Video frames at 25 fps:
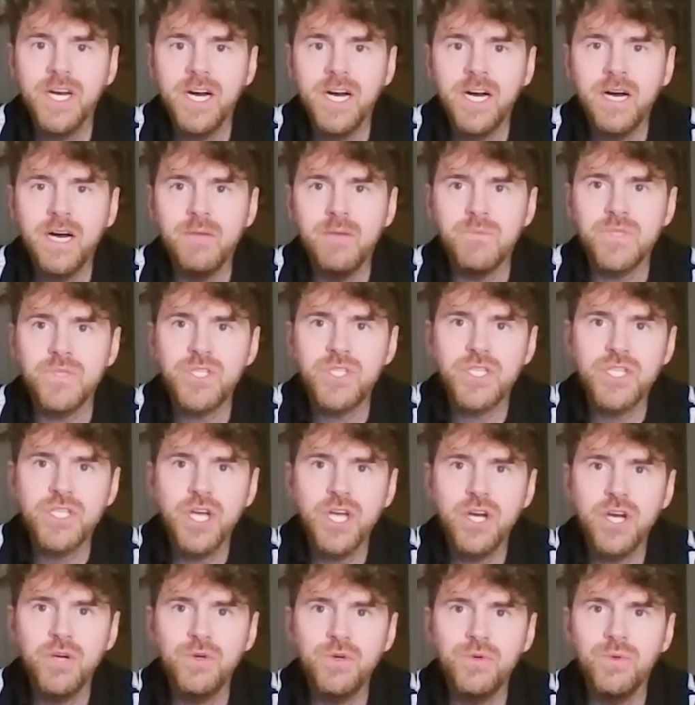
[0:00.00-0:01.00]
Um,
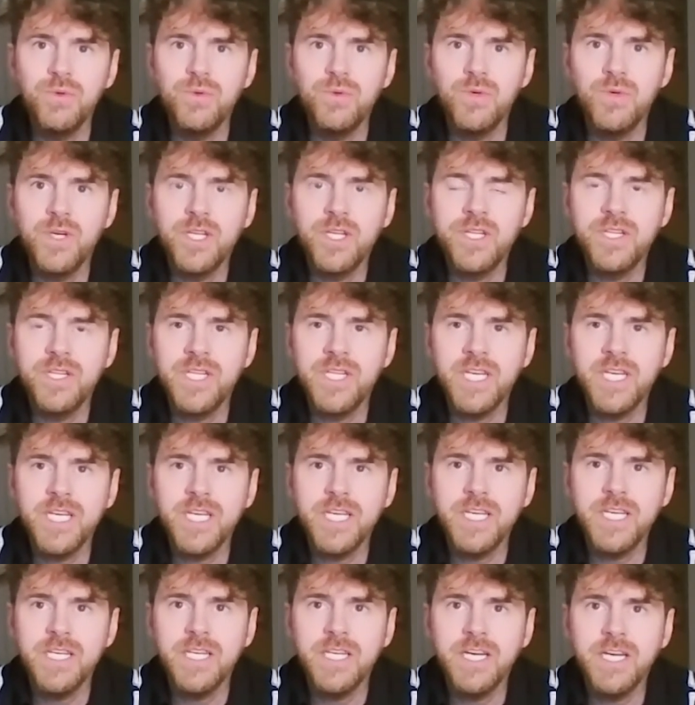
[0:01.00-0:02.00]
so
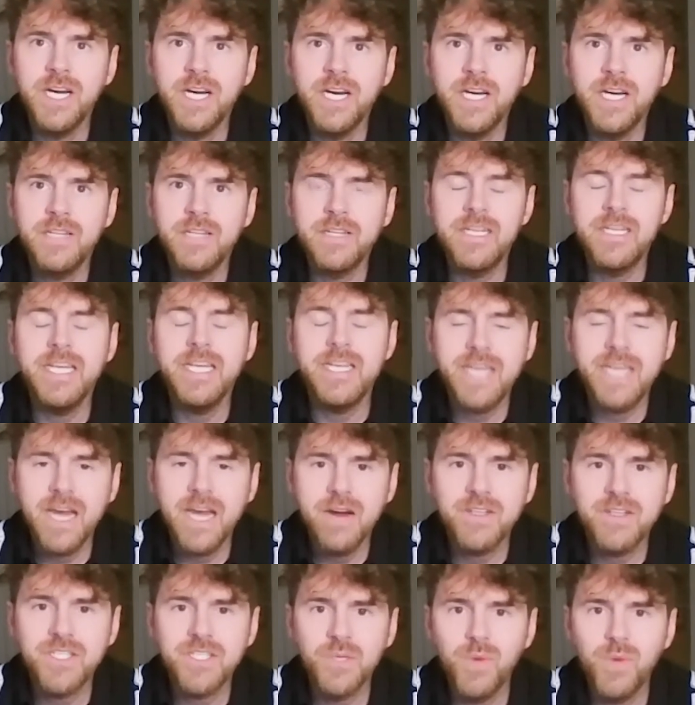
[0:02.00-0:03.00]
the uh, the lead
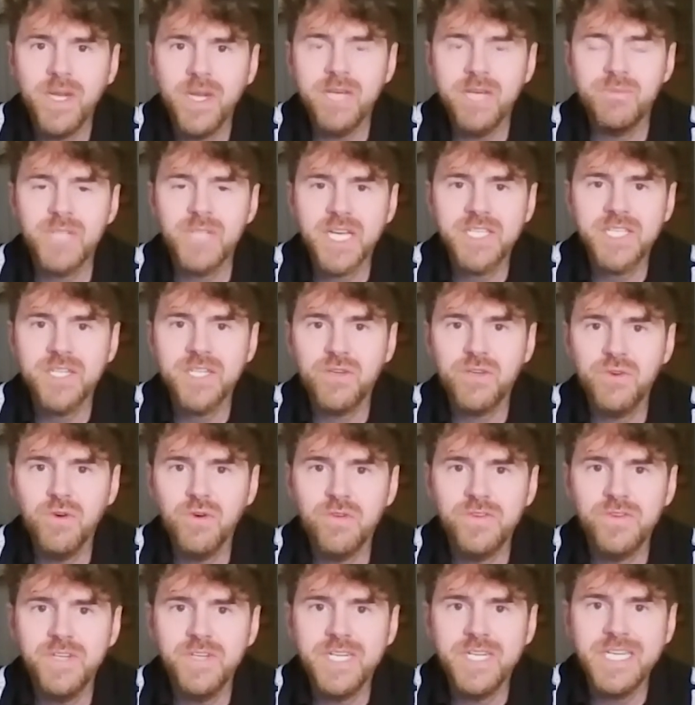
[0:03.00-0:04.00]
character William Jackson
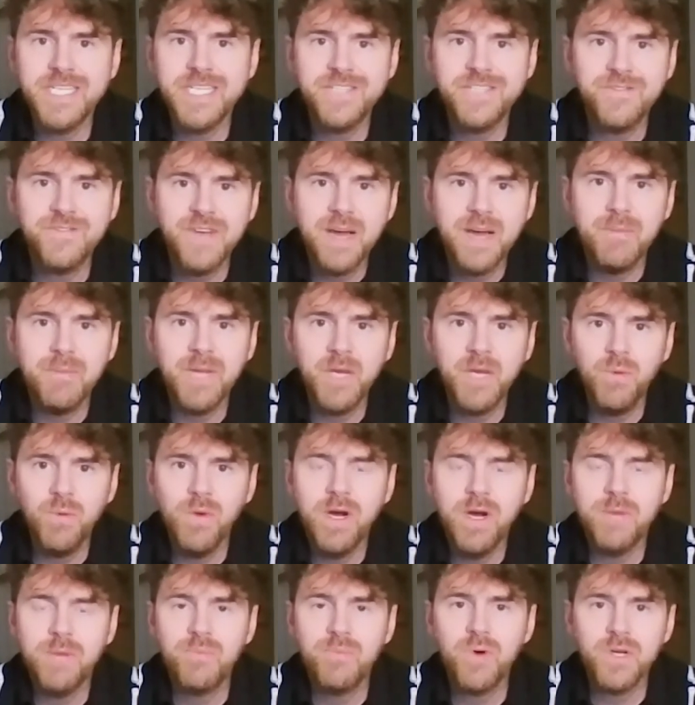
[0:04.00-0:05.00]
Crawford and his family
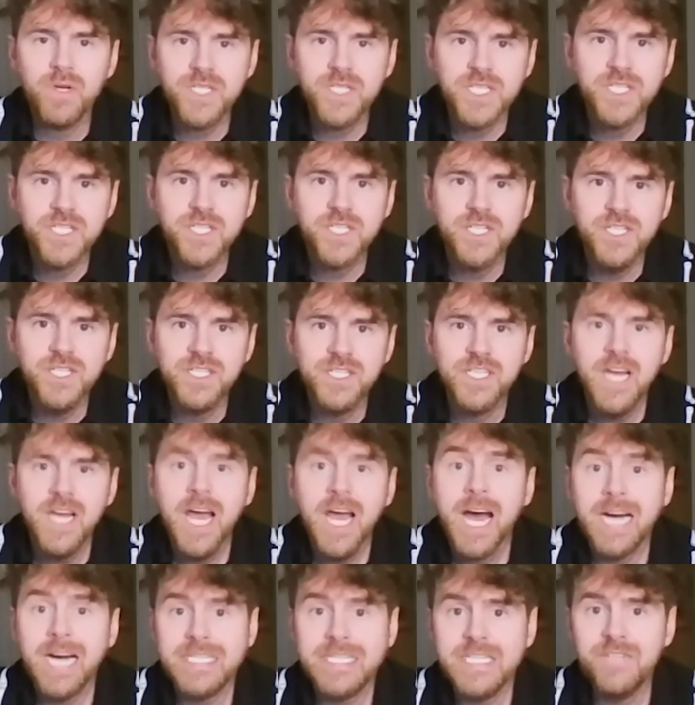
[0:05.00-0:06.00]
were Protestant.
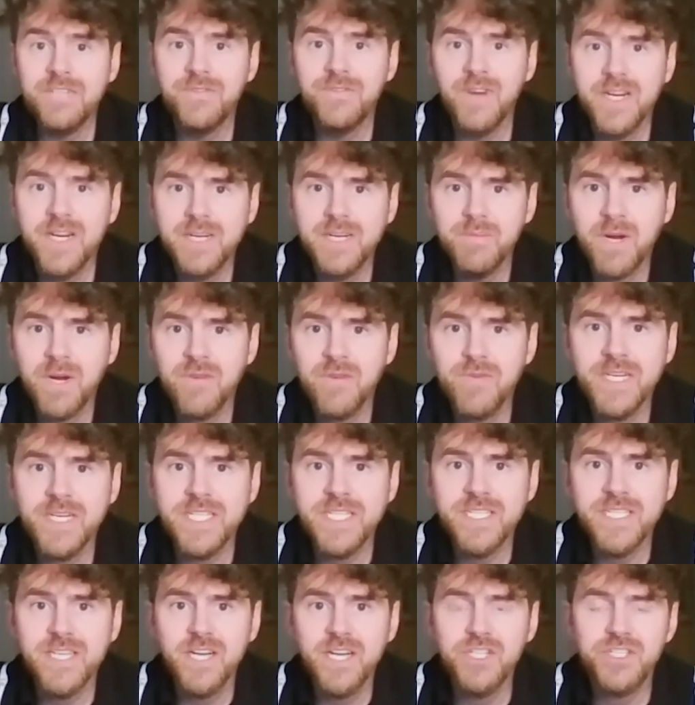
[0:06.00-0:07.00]
I did find in my
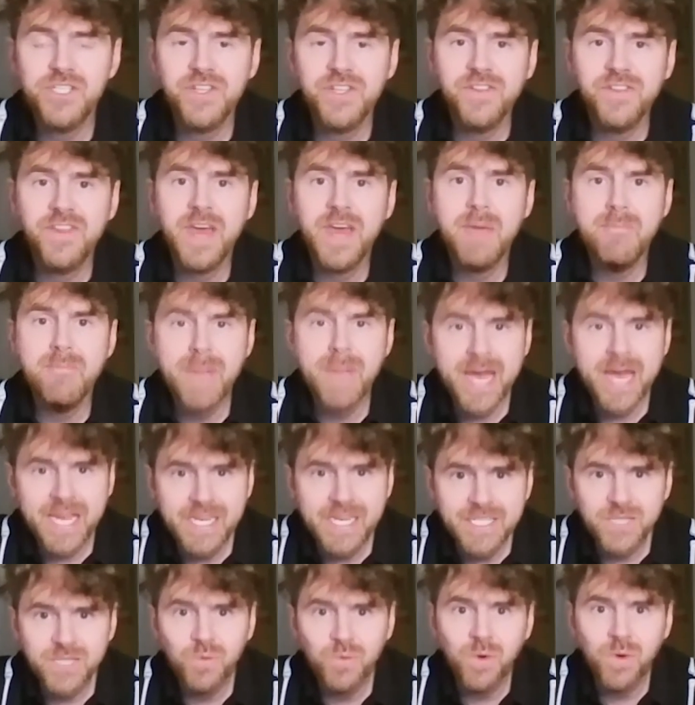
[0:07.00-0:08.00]
research that their
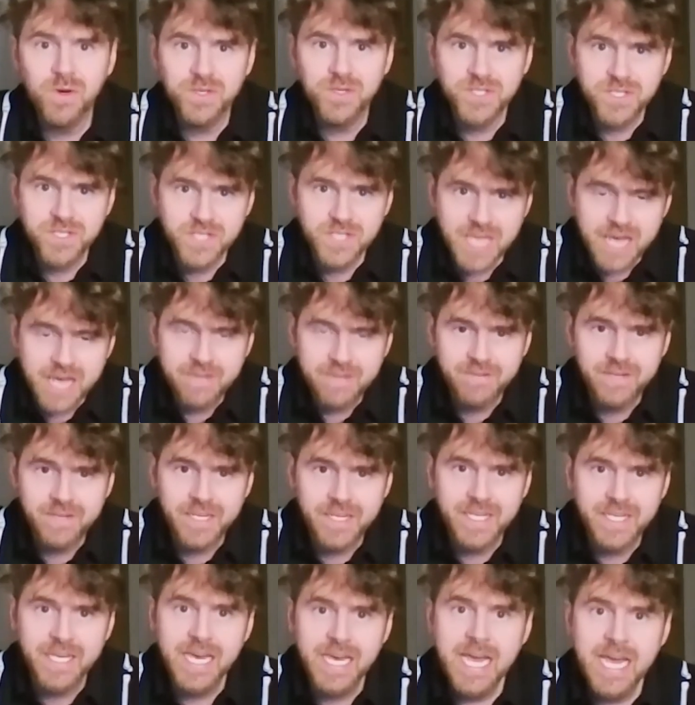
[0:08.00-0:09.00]
maid was
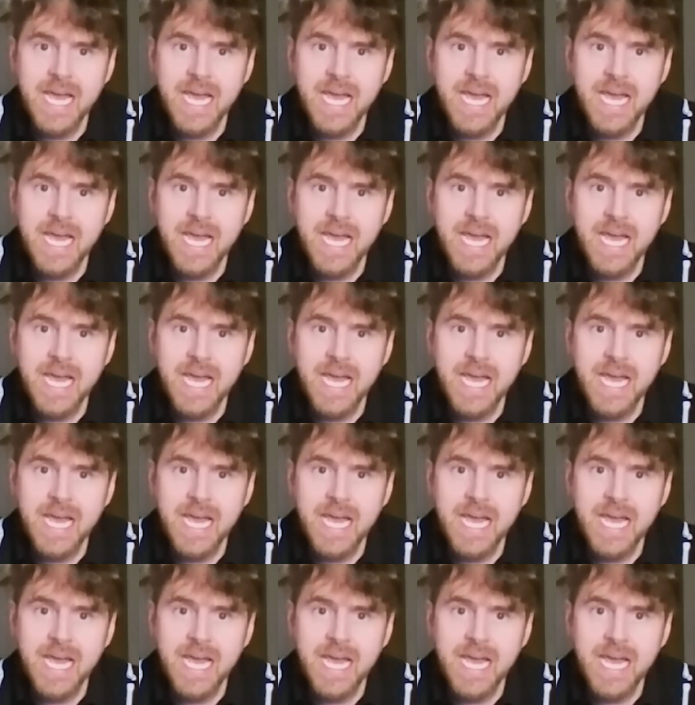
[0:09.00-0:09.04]
Catholic.